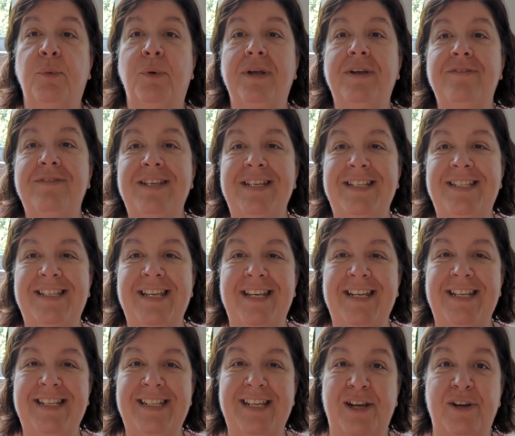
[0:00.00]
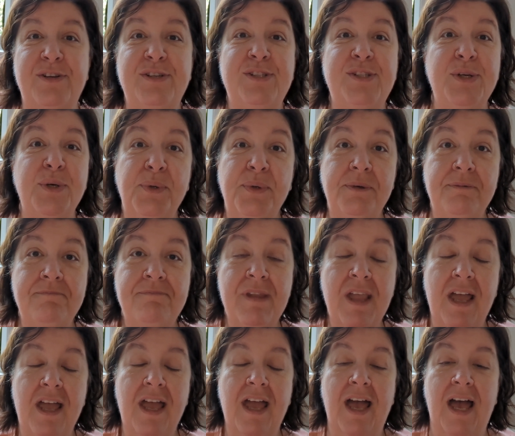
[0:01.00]
one of these cities here soon.
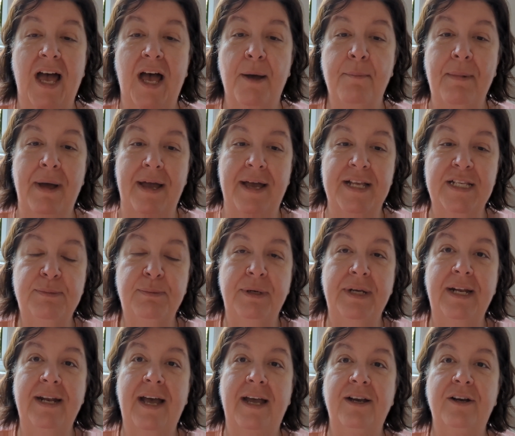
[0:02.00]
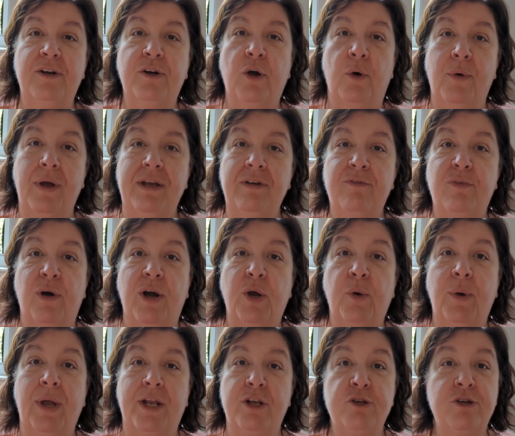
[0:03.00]
My husband and I are going for a
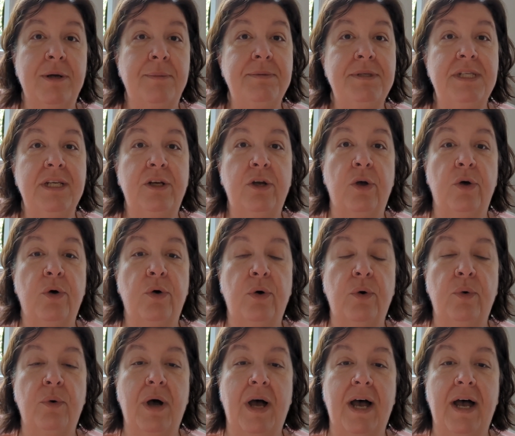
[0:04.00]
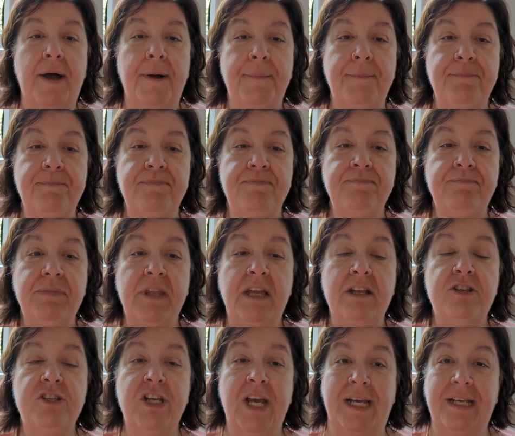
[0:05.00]
quick trip to go
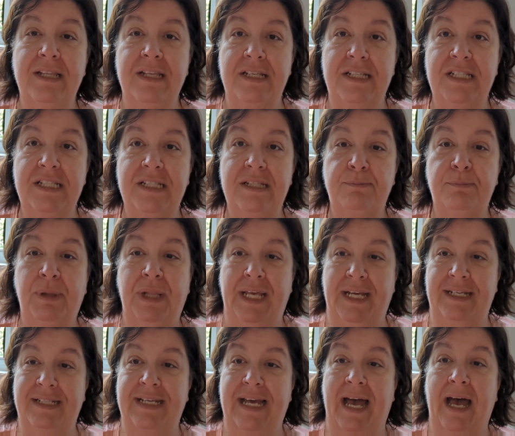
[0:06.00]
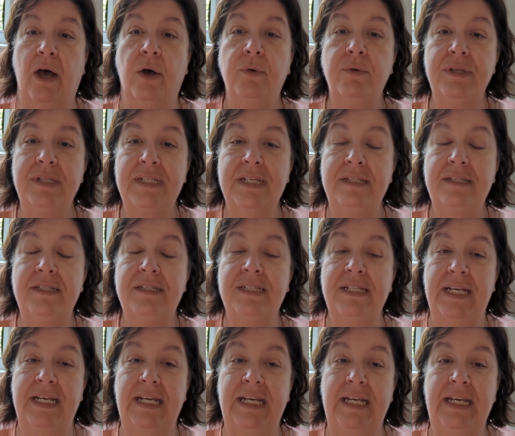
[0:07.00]
check this place out to
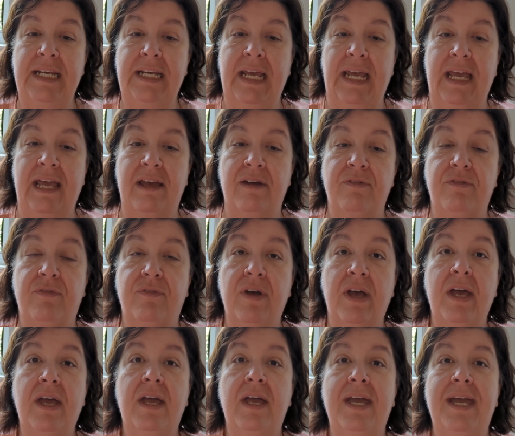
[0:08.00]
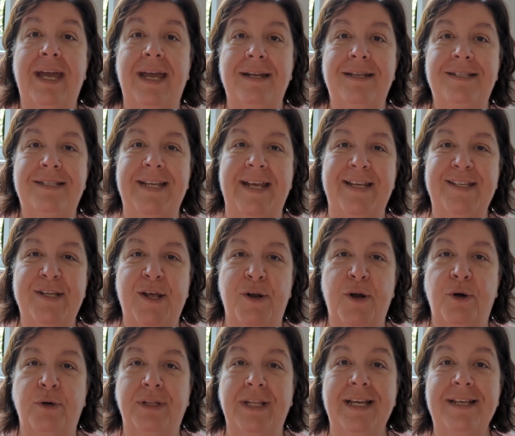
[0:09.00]
see if it stays on
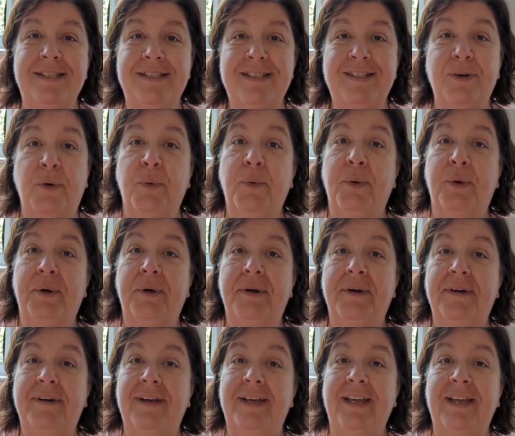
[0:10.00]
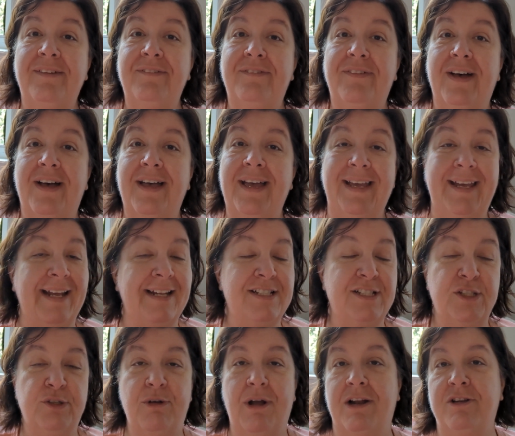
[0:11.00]
our list or if it gets
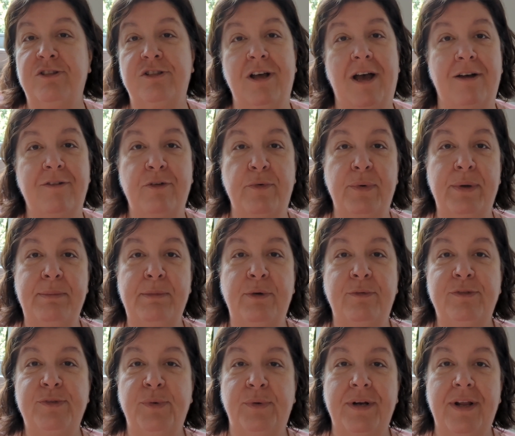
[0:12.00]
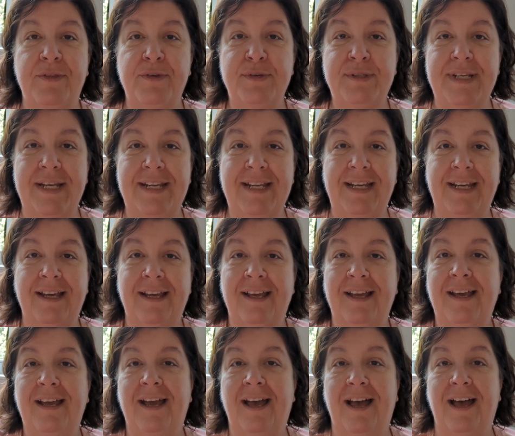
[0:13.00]
scratched off and we move to another city
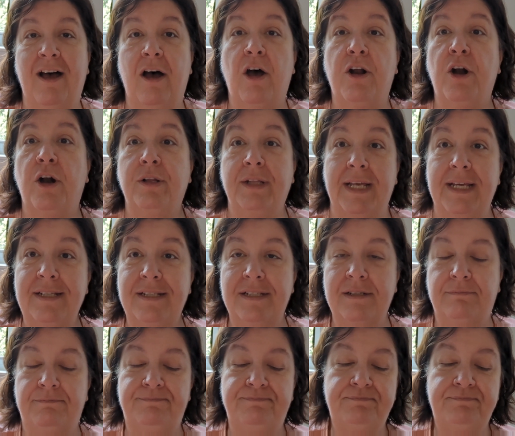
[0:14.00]
on our list.